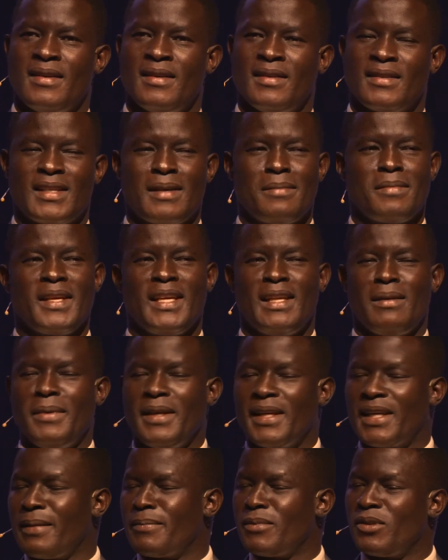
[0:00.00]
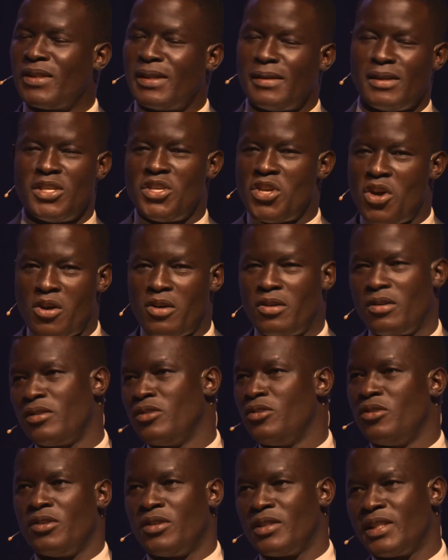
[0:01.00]
Something in me kept saying, do
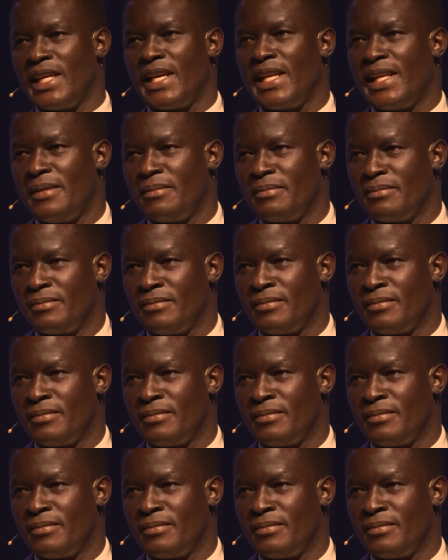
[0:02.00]
not tell him.